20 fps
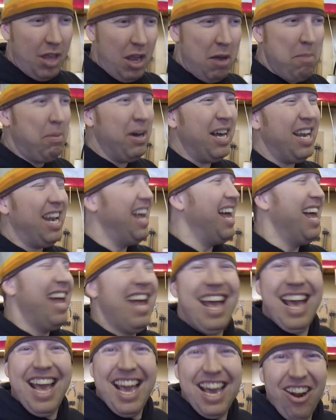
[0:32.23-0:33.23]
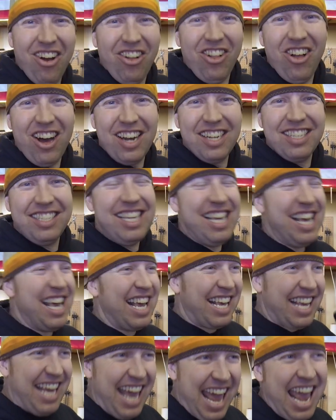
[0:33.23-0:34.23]
But in all honesty,
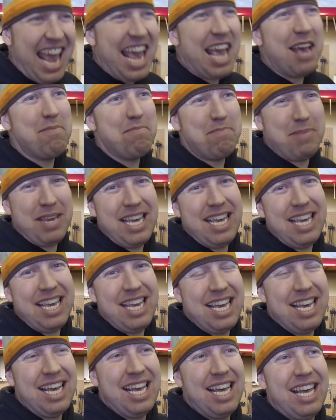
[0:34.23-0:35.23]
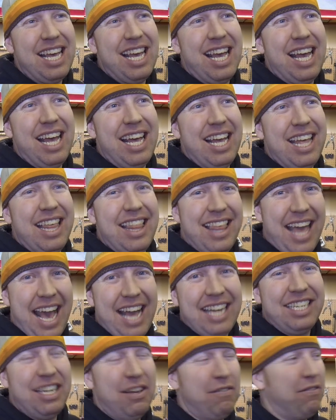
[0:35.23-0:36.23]
it can't be
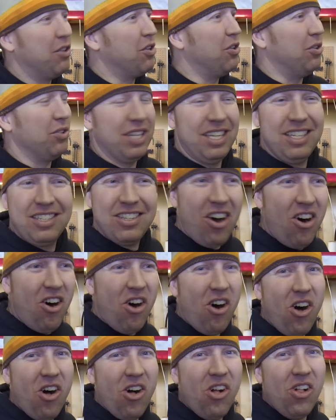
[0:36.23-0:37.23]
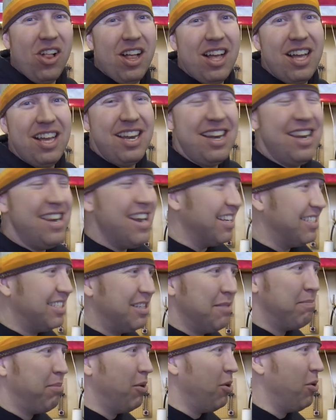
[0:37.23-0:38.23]
that difficult. It's all nuts
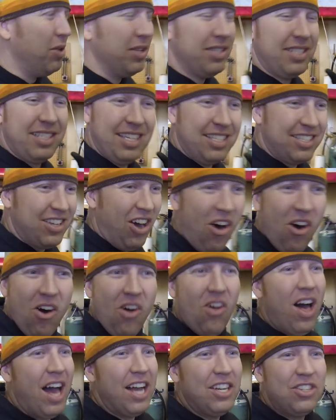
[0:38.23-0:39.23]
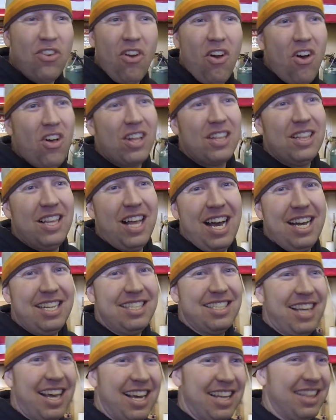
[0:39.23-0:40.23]
and bolts. It's all hydraulic
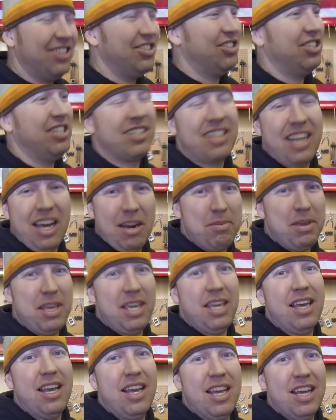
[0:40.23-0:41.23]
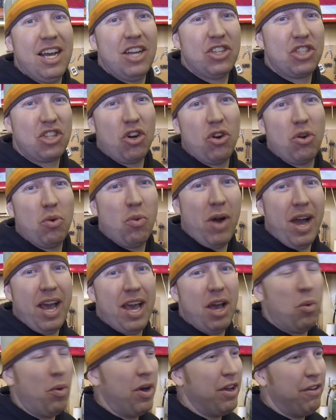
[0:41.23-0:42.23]
lines. Like, there's just got to be a certain way,
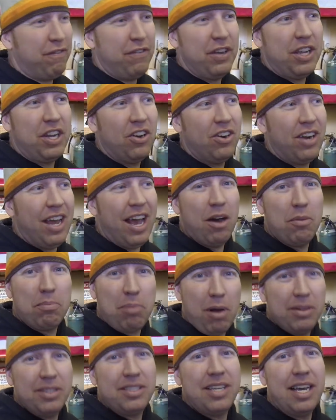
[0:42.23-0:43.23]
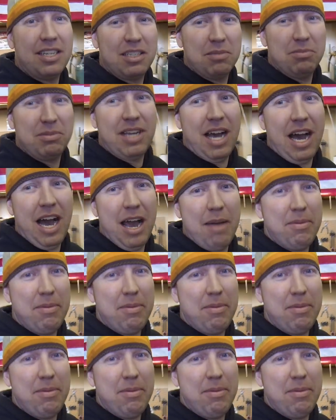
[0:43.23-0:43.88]
a way to figure it out. Probably take some time.